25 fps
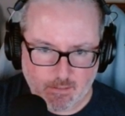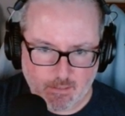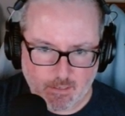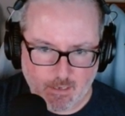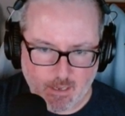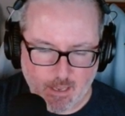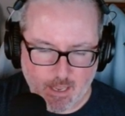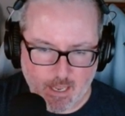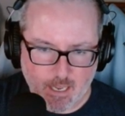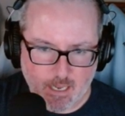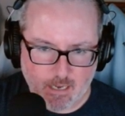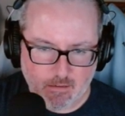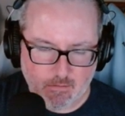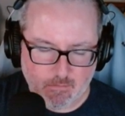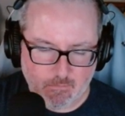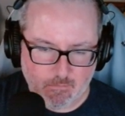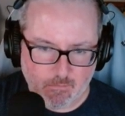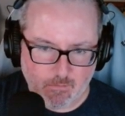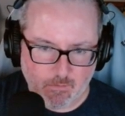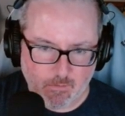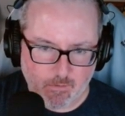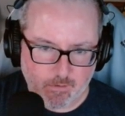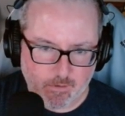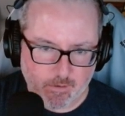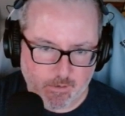eight
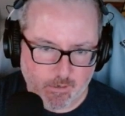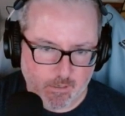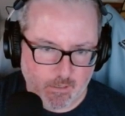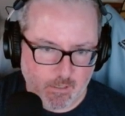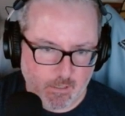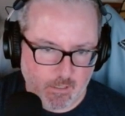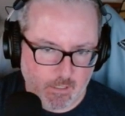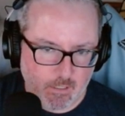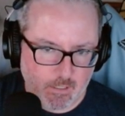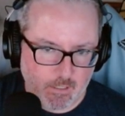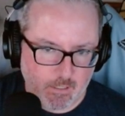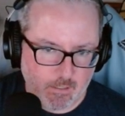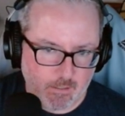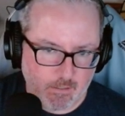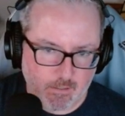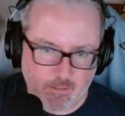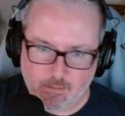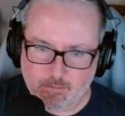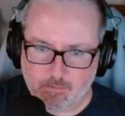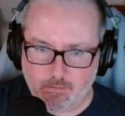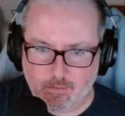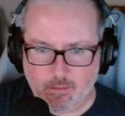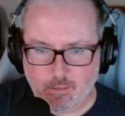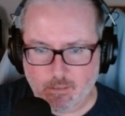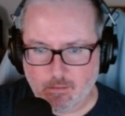or nine. So,
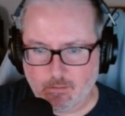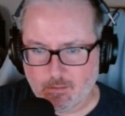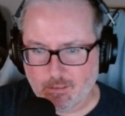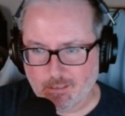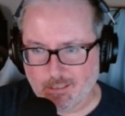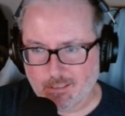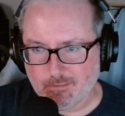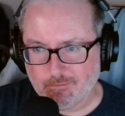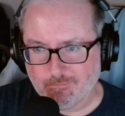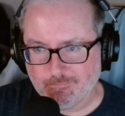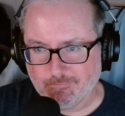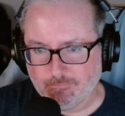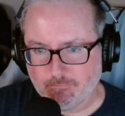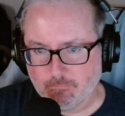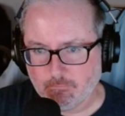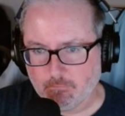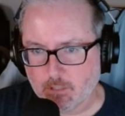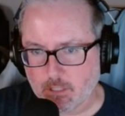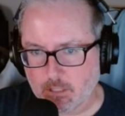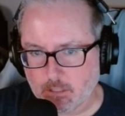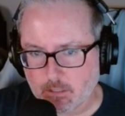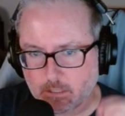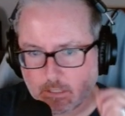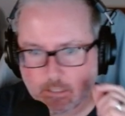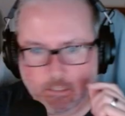no, not
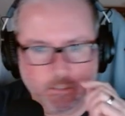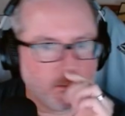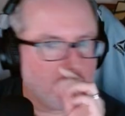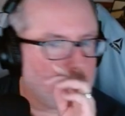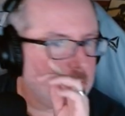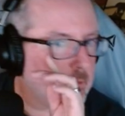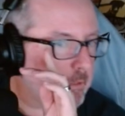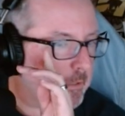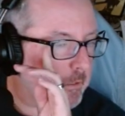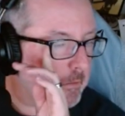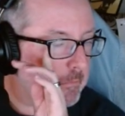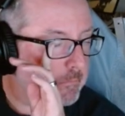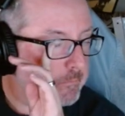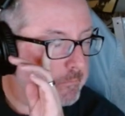really. Okay.